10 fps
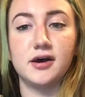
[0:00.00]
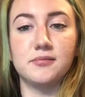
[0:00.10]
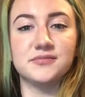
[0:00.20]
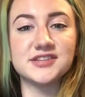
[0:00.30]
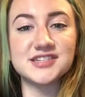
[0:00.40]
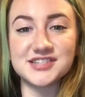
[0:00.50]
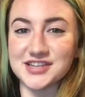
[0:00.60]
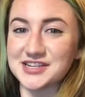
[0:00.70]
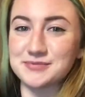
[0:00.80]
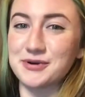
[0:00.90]
this is
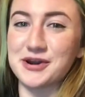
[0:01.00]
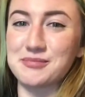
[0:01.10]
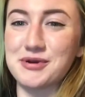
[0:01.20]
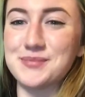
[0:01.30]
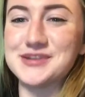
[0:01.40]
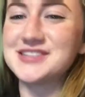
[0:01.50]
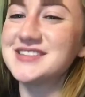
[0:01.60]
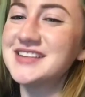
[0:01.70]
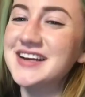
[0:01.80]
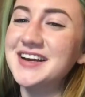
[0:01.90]
the last part, I
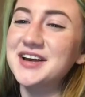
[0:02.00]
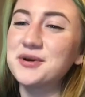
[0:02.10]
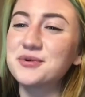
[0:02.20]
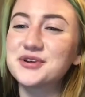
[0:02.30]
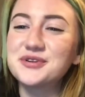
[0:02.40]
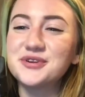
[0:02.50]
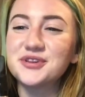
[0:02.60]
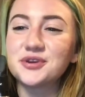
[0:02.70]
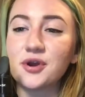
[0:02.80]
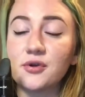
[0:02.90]
promise. We're gonna look
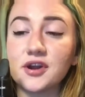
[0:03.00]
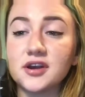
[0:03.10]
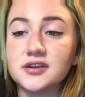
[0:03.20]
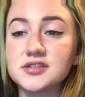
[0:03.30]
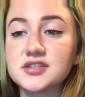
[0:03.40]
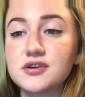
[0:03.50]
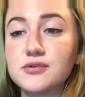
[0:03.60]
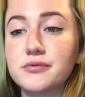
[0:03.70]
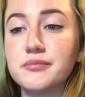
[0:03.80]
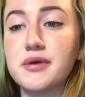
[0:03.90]
at the coda.
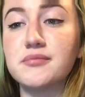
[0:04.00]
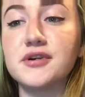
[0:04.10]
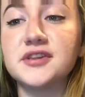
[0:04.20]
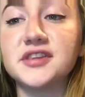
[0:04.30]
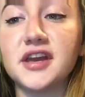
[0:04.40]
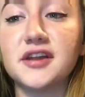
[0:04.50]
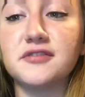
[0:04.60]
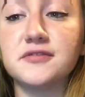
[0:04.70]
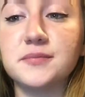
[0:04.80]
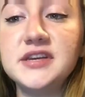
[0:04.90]
So remember at the end
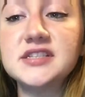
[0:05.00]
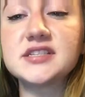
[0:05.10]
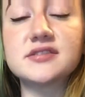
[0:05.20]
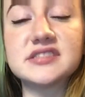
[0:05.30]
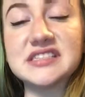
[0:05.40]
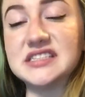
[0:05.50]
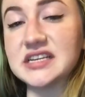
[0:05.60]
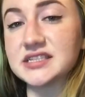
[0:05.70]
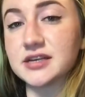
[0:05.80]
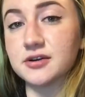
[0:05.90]
of the piece, there's a
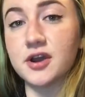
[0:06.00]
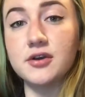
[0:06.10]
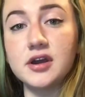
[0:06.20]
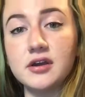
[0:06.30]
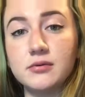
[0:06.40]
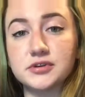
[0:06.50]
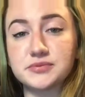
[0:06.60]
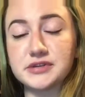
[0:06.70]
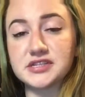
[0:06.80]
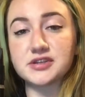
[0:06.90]
DSL coda,
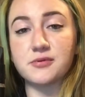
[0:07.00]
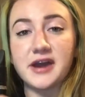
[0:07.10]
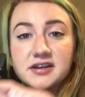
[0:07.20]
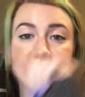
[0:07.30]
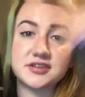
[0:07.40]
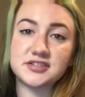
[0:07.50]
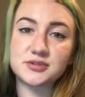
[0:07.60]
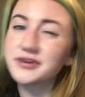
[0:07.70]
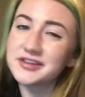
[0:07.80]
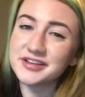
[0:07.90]
which means go back to the
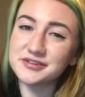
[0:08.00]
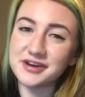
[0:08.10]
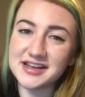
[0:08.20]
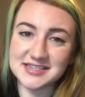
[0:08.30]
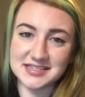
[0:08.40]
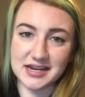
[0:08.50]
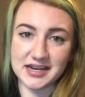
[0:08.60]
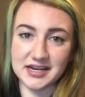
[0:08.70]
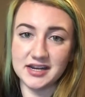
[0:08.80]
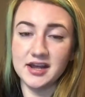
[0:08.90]
squiggly little S sign